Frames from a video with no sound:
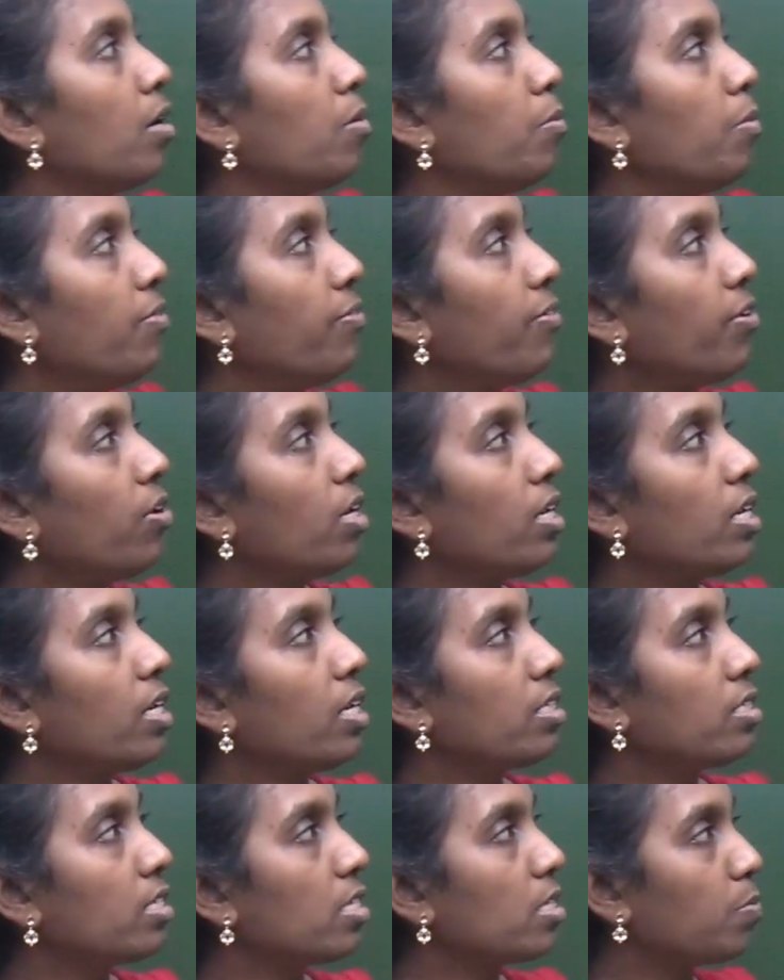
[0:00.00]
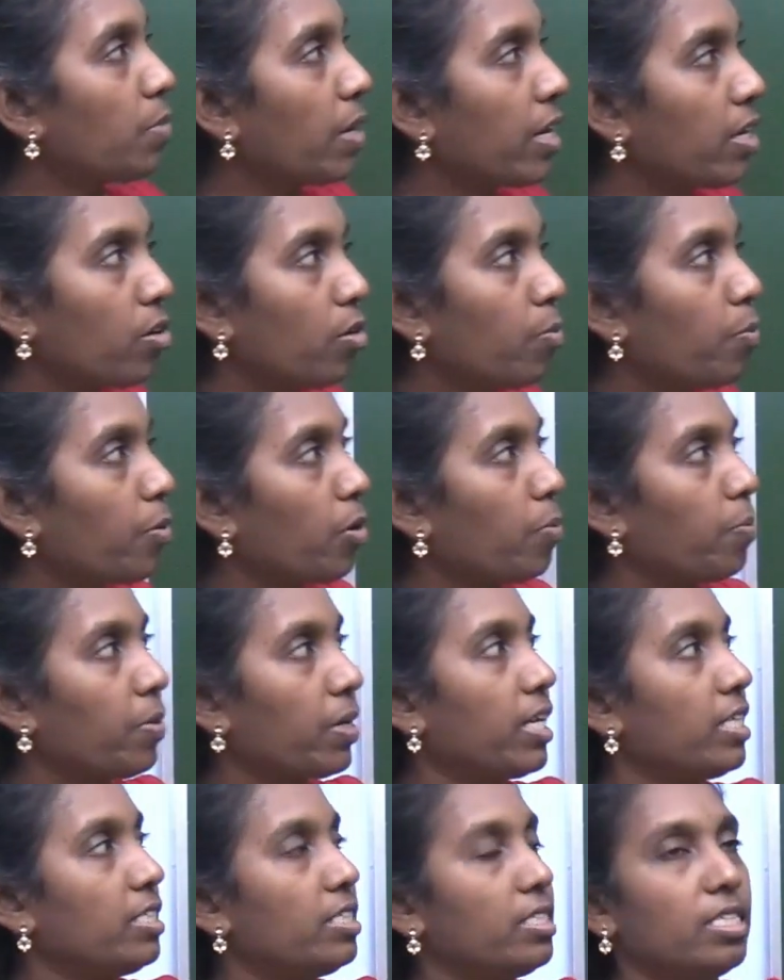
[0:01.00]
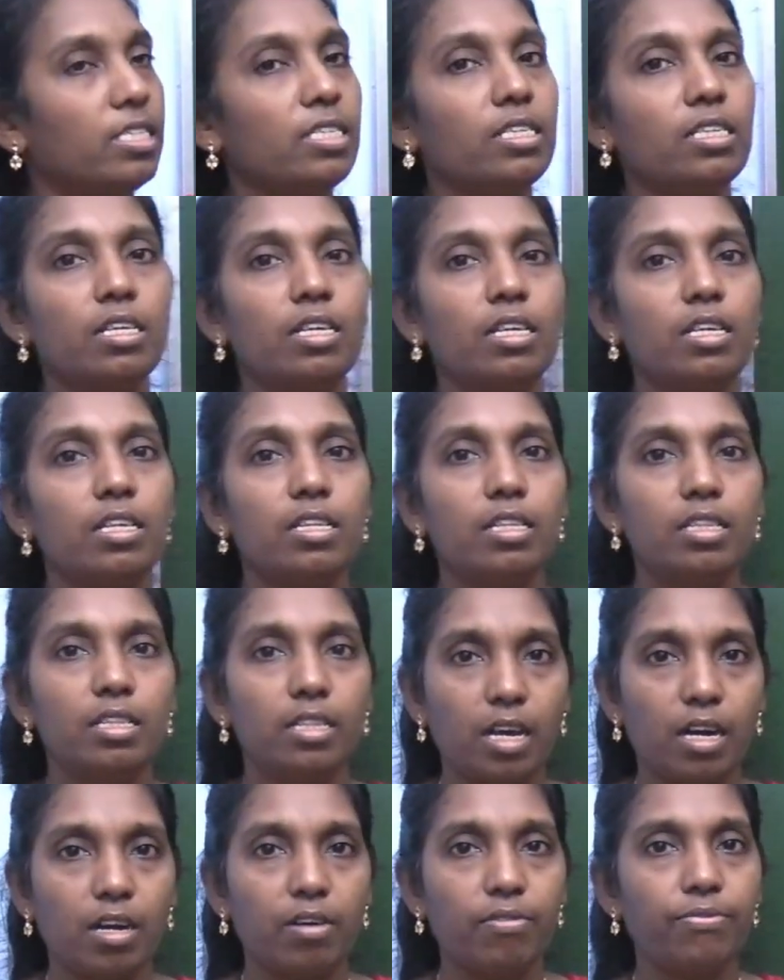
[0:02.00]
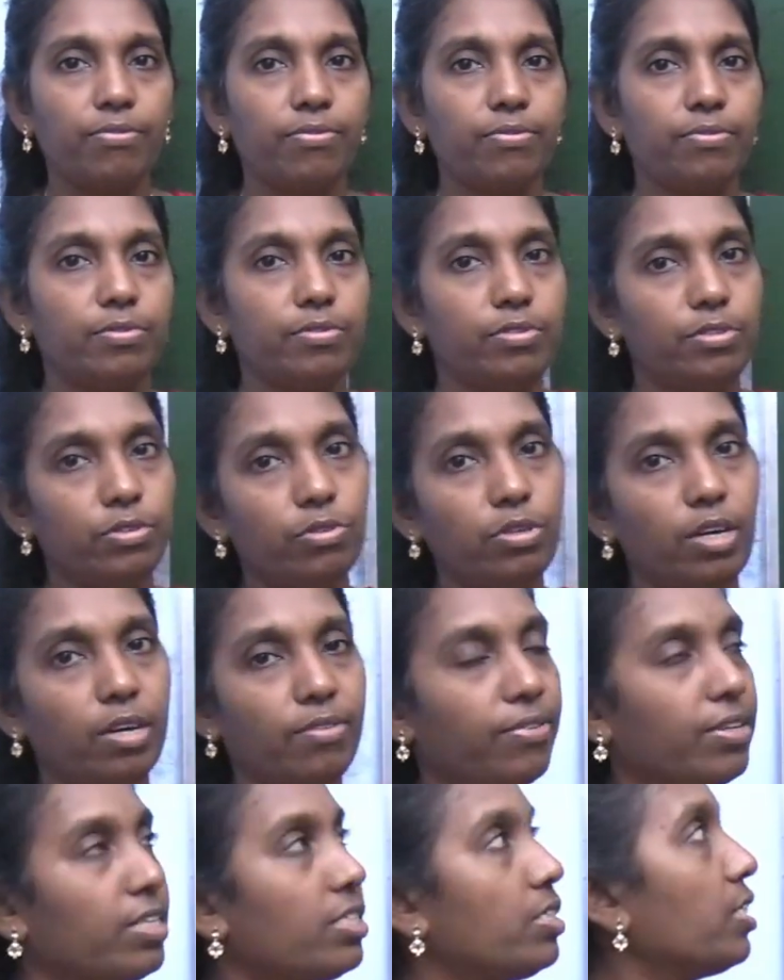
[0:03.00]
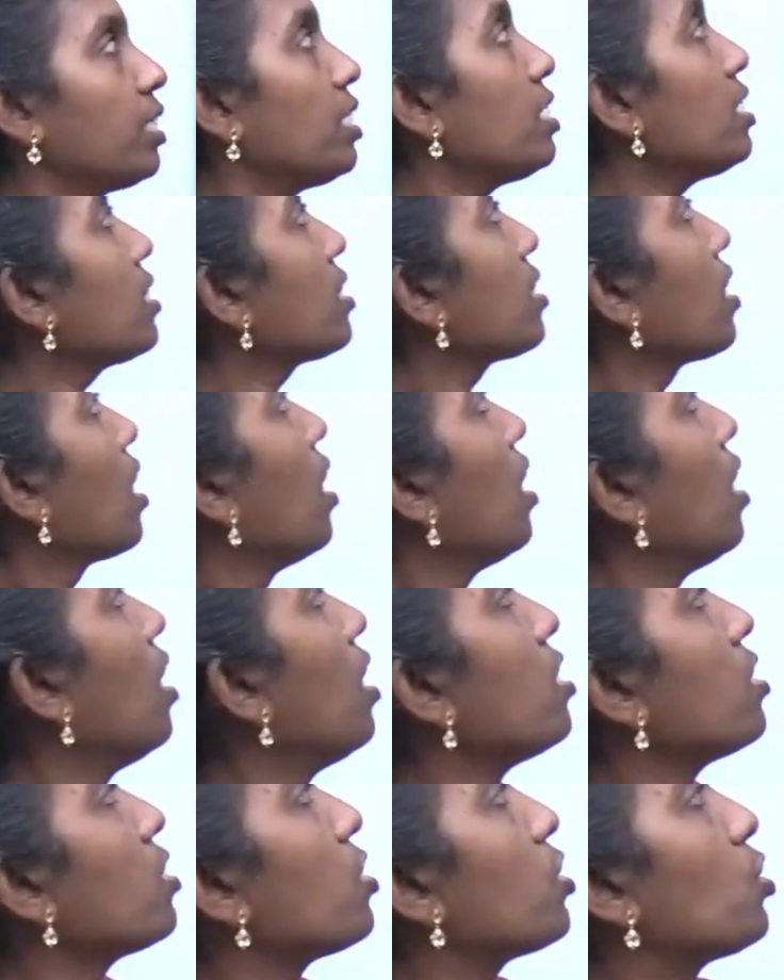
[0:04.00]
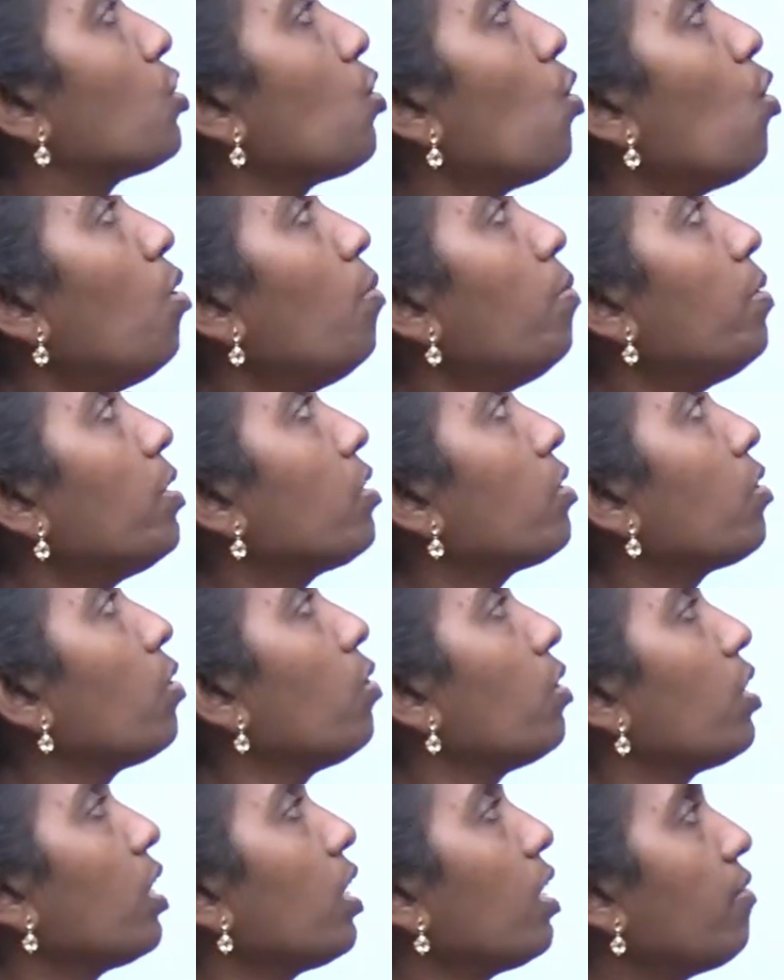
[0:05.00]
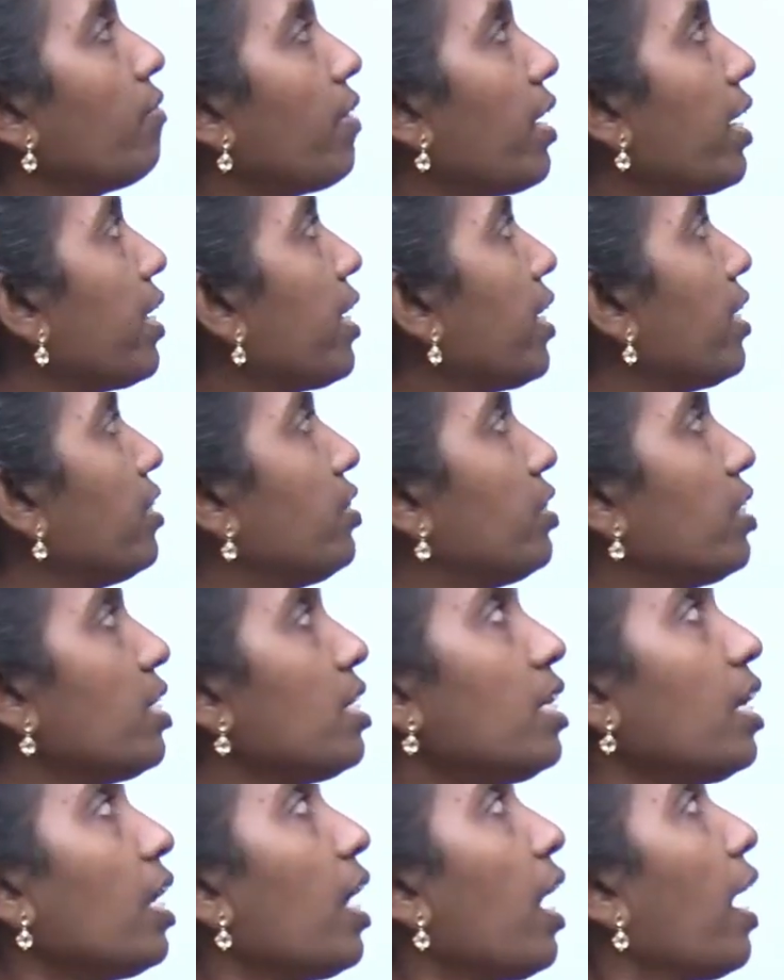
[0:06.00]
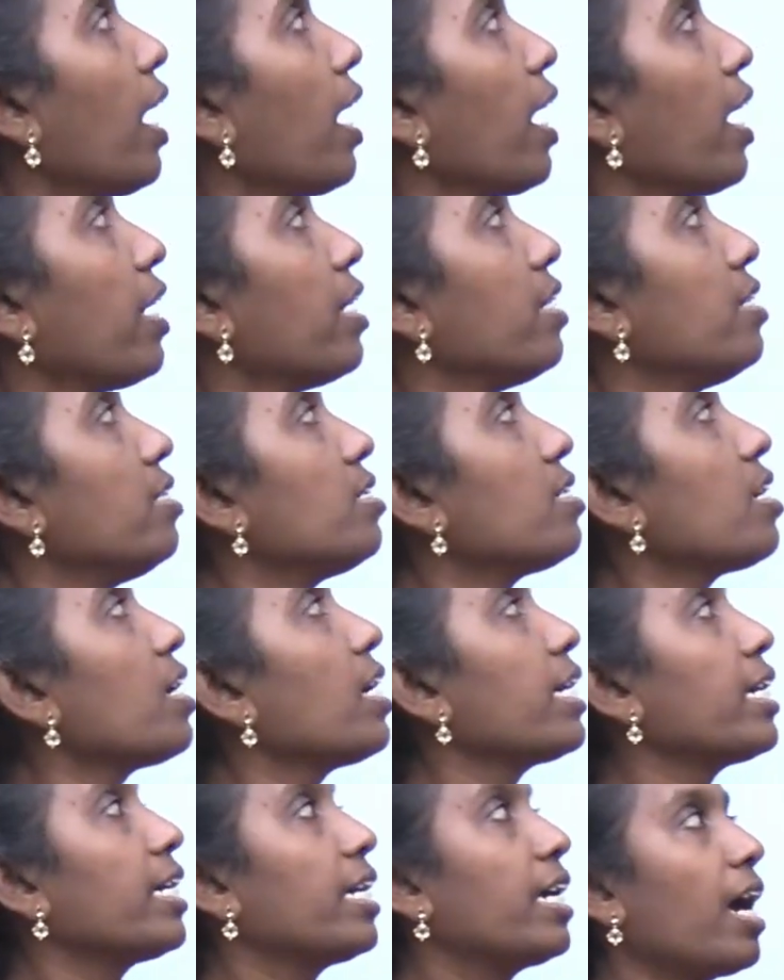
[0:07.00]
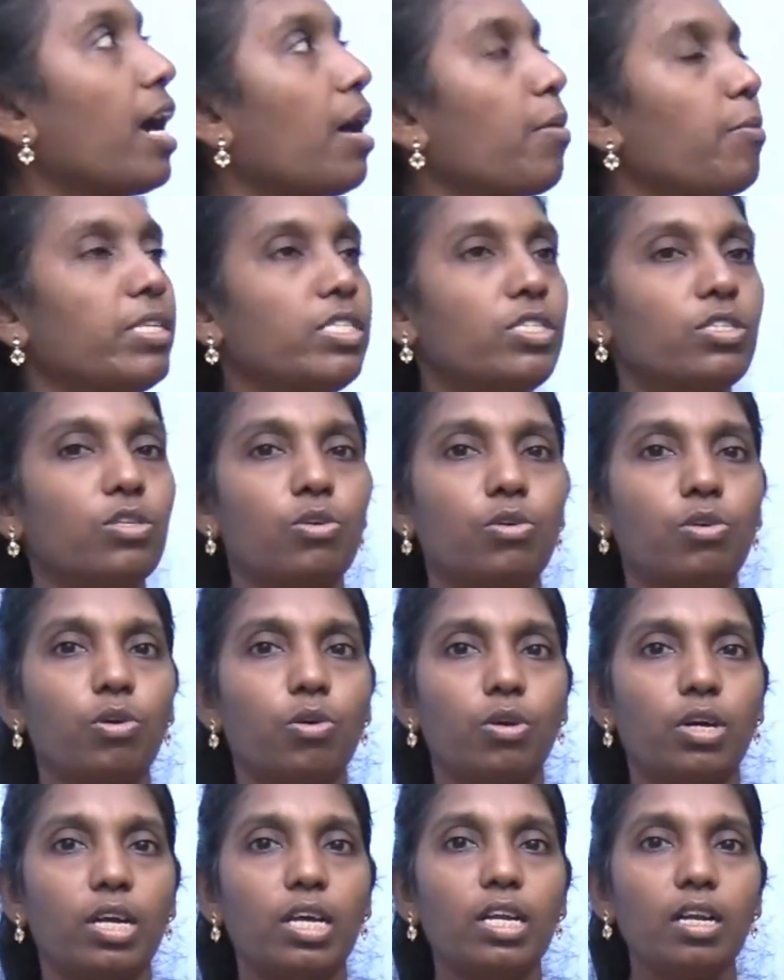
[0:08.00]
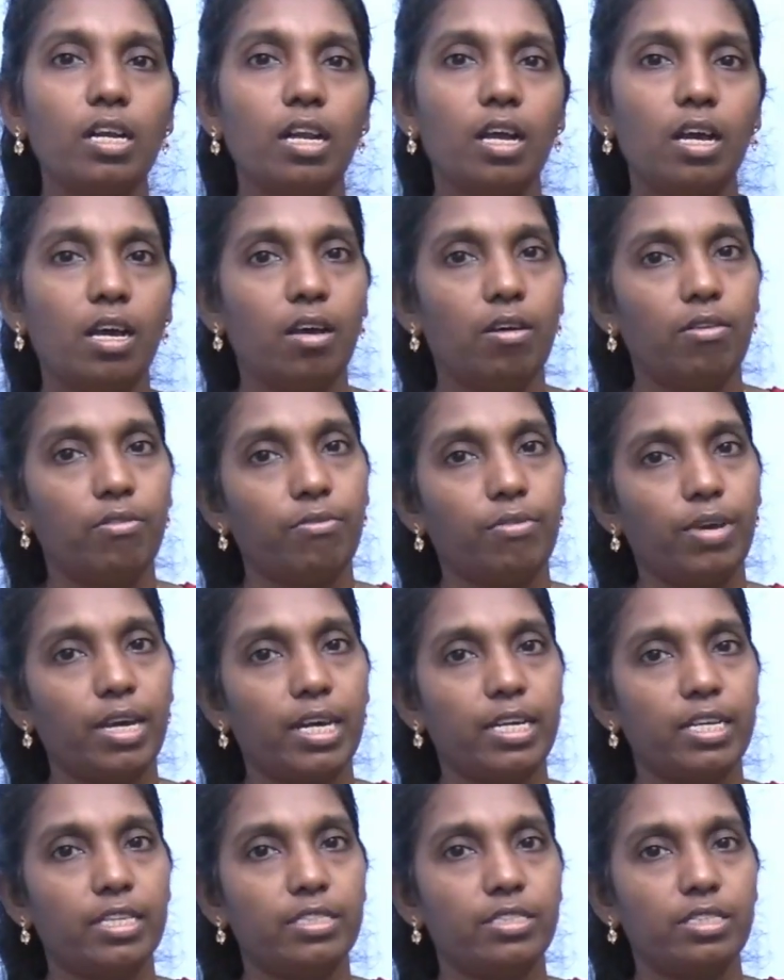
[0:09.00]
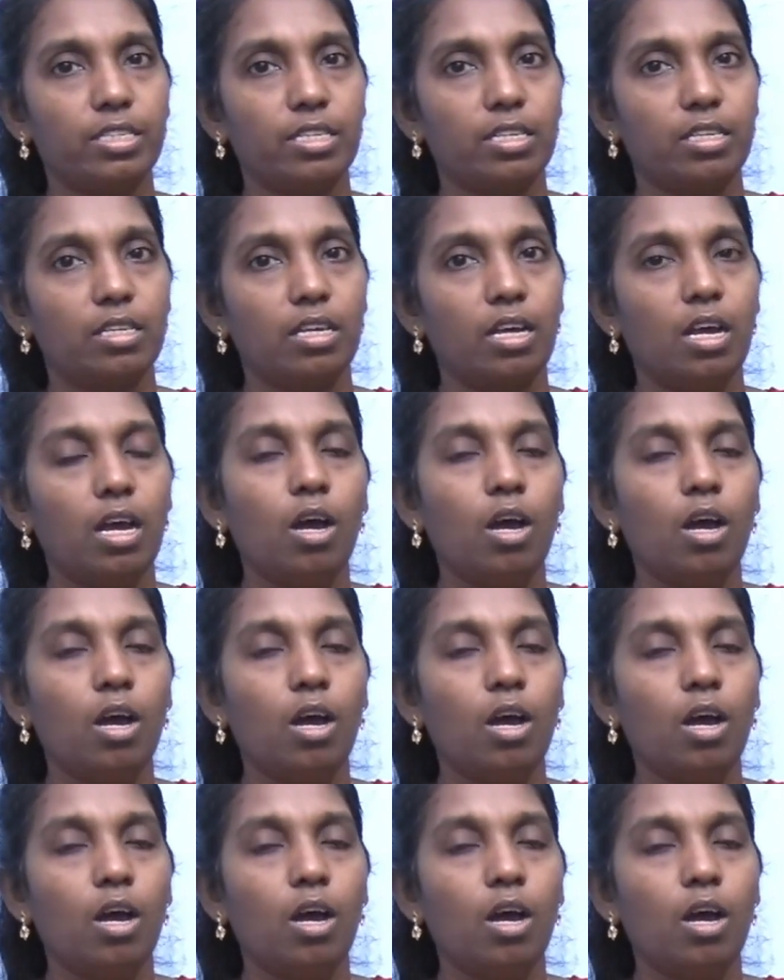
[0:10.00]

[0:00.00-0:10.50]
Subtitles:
Before learning this micropropagation, there are two definitions: somoclonal variation and gametoclonal variation.